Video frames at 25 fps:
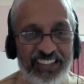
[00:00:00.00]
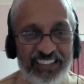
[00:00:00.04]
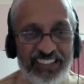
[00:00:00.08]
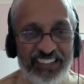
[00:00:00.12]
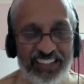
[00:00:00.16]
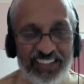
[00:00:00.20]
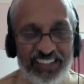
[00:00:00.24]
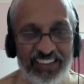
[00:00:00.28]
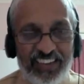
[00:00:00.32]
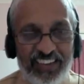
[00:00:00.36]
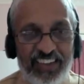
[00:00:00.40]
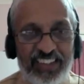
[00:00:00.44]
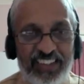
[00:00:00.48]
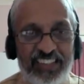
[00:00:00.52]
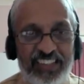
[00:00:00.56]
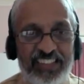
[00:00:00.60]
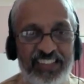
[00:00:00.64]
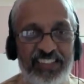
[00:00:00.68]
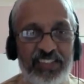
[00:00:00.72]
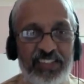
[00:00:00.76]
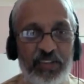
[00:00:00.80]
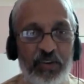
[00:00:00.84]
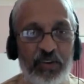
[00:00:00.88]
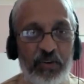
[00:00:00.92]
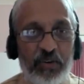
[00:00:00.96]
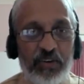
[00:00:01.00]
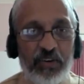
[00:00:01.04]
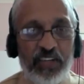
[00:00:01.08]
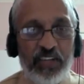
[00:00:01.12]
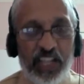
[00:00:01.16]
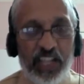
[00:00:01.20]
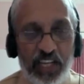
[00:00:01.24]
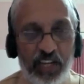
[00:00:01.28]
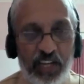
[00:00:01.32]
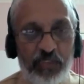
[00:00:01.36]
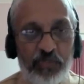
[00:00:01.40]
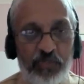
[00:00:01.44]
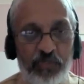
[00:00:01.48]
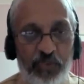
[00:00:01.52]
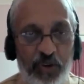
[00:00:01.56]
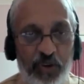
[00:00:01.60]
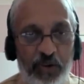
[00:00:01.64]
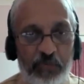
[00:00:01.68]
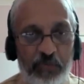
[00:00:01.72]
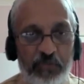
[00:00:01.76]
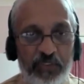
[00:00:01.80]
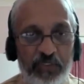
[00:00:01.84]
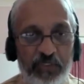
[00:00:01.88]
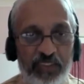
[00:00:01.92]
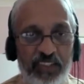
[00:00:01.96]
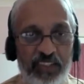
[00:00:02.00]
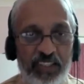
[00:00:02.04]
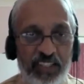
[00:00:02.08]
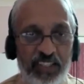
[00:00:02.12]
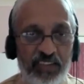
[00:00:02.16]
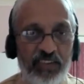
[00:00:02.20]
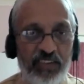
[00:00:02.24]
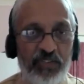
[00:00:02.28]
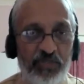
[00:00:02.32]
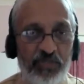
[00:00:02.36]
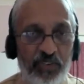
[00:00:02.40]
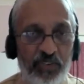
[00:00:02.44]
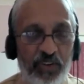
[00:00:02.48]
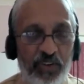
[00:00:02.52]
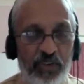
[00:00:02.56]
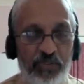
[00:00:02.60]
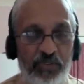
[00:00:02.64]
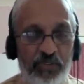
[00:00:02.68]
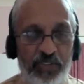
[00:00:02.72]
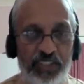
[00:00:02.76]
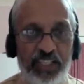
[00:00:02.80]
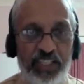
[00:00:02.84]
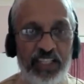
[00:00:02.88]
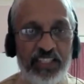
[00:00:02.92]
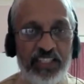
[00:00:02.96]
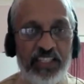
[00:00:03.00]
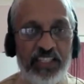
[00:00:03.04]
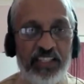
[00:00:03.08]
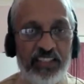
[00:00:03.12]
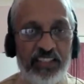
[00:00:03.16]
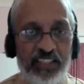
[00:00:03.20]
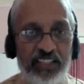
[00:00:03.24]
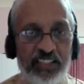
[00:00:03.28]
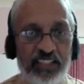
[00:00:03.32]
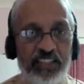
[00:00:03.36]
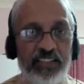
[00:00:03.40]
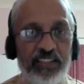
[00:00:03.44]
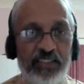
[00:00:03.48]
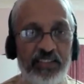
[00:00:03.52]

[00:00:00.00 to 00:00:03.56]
not so ill-informed that they would fall for things like that.